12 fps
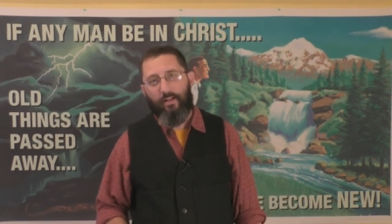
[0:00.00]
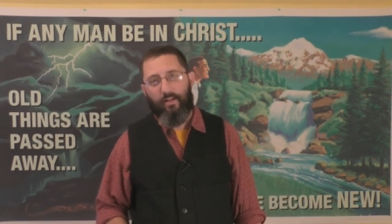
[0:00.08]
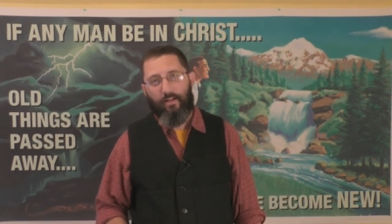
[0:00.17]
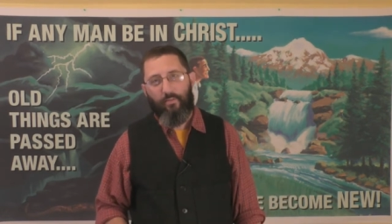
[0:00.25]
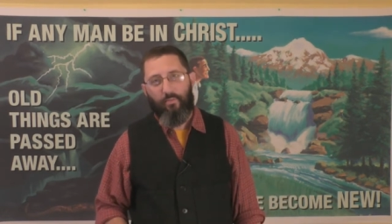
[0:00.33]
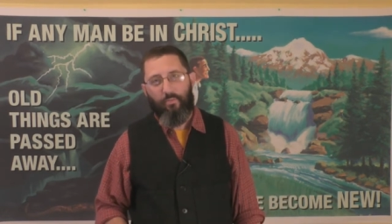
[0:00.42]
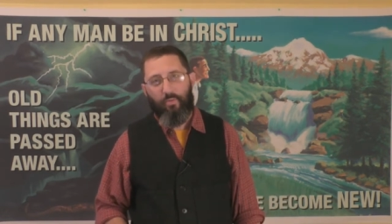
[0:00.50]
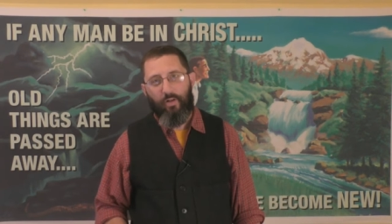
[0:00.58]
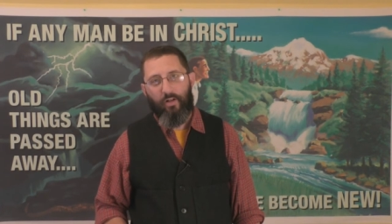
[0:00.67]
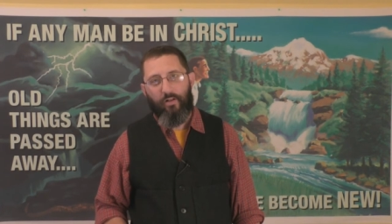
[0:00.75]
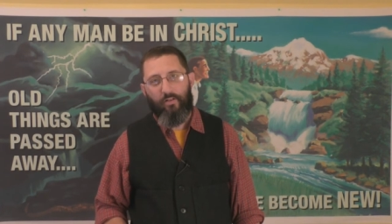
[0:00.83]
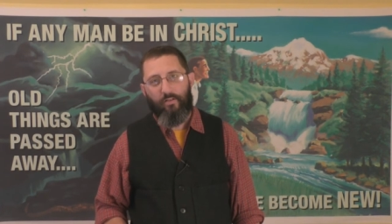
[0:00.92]
um,
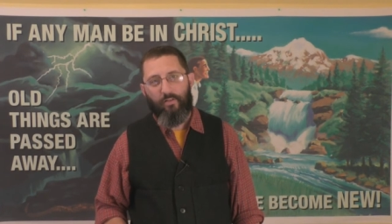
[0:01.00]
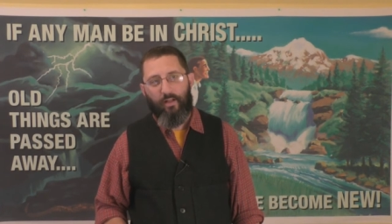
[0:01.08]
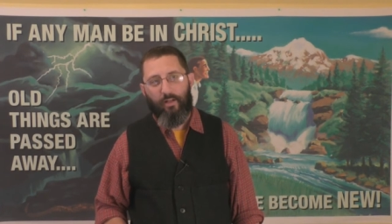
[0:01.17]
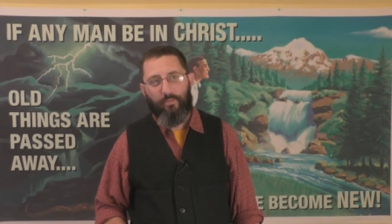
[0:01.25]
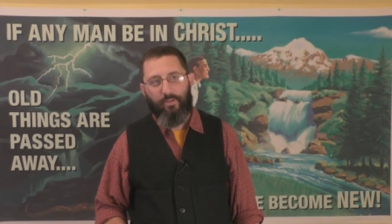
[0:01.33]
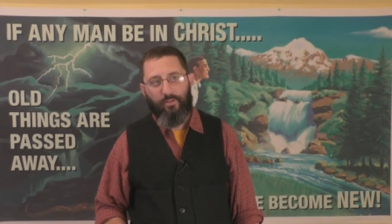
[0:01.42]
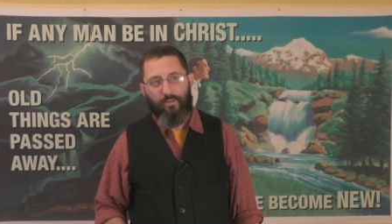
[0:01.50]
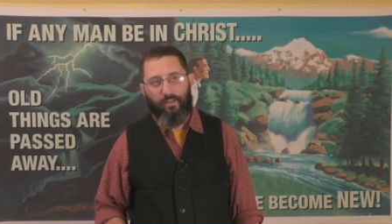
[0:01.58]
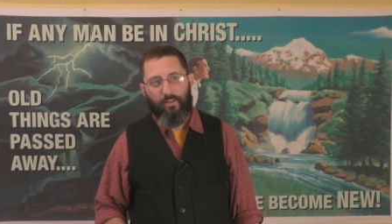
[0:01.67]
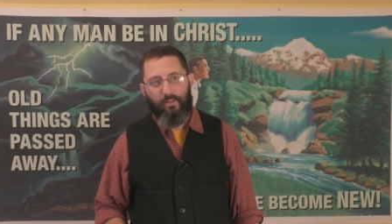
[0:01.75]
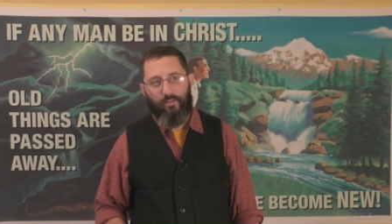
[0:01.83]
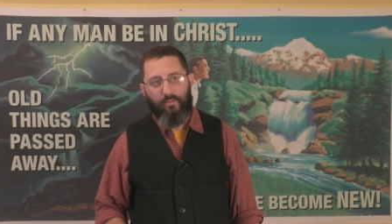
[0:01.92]
where I was
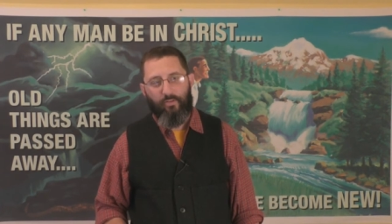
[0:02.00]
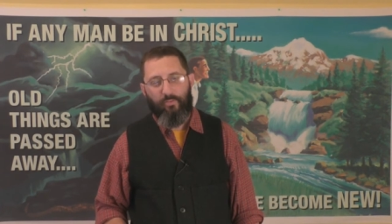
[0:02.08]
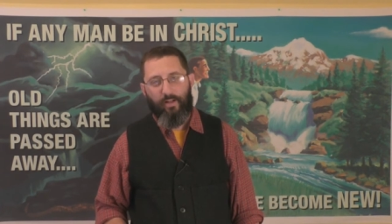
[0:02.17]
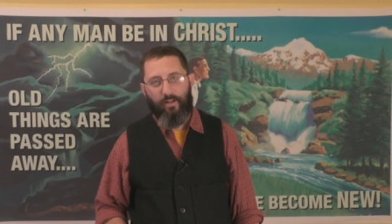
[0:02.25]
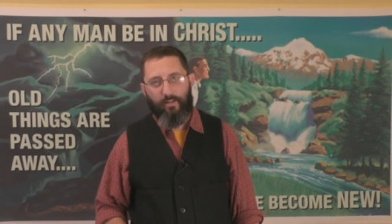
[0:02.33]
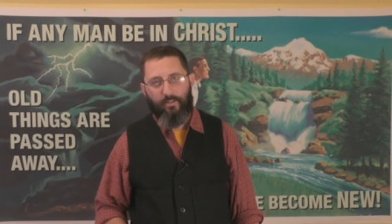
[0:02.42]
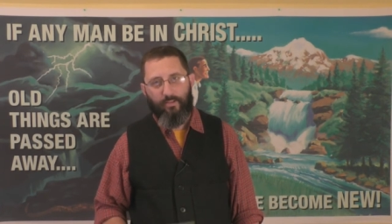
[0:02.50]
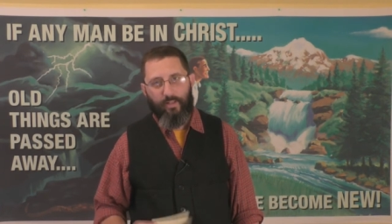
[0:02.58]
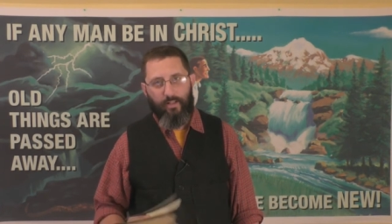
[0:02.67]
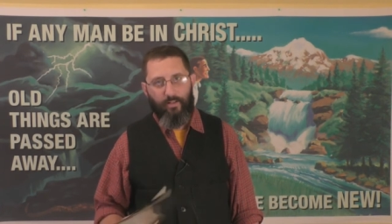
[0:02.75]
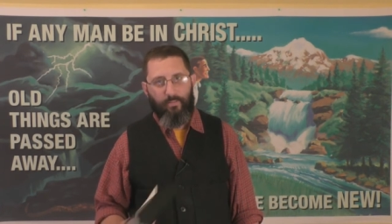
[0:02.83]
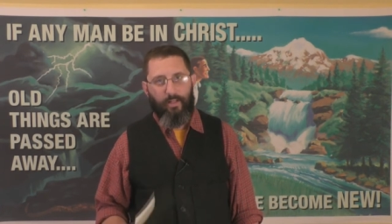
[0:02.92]
using a New American
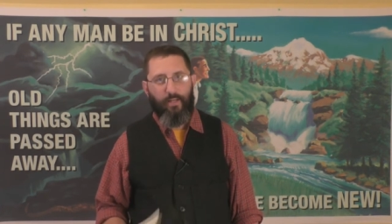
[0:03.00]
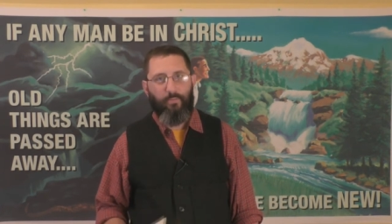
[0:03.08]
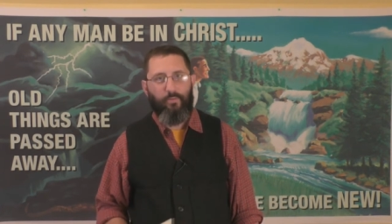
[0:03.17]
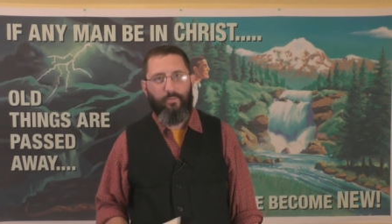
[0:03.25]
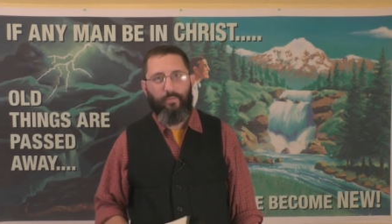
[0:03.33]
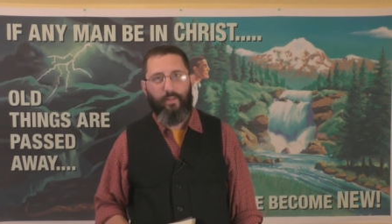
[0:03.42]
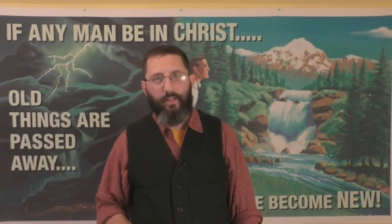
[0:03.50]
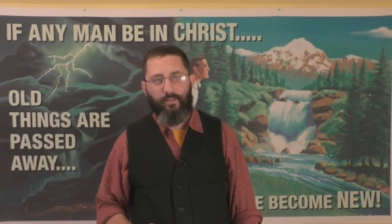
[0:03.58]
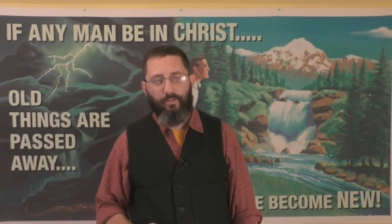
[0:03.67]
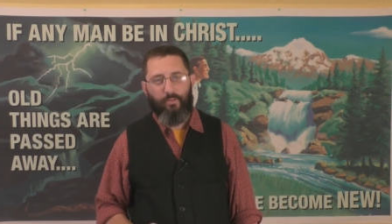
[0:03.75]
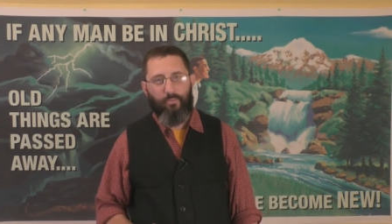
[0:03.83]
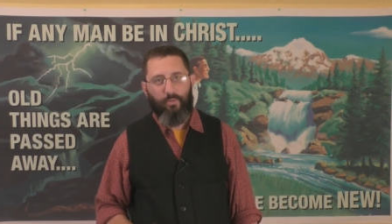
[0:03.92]
Standard Bible
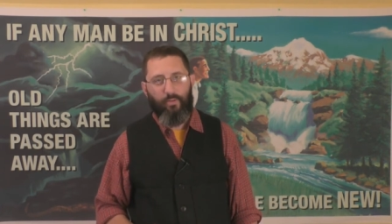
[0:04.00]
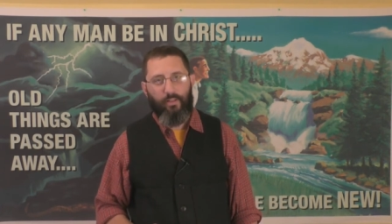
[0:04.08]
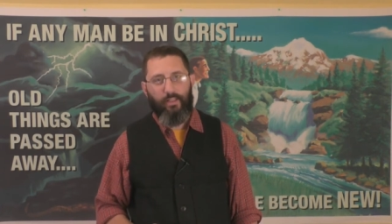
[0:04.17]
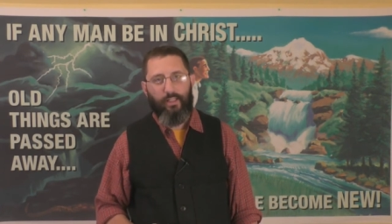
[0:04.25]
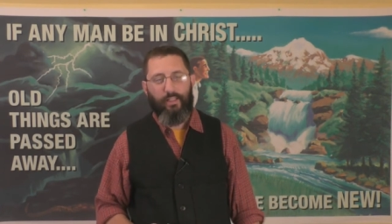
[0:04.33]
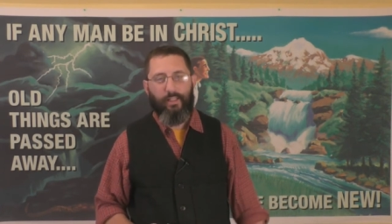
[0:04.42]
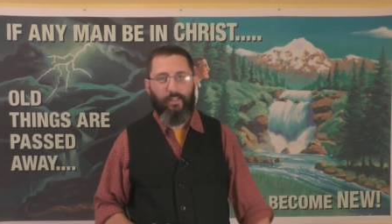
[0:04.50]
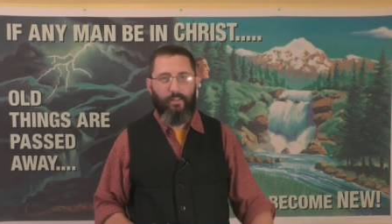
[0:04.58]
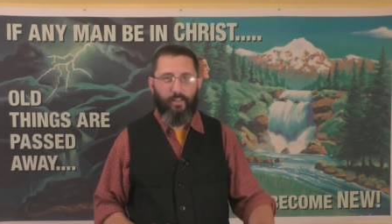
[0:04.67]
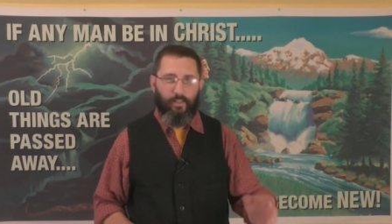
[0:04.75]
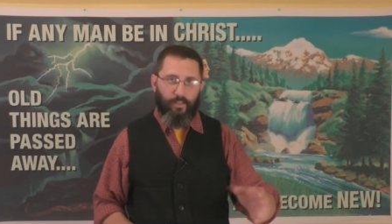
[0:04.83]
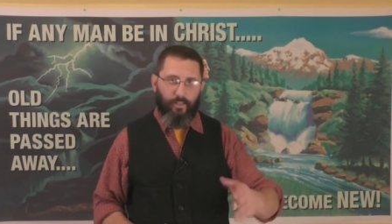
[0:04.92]
as a little boy and then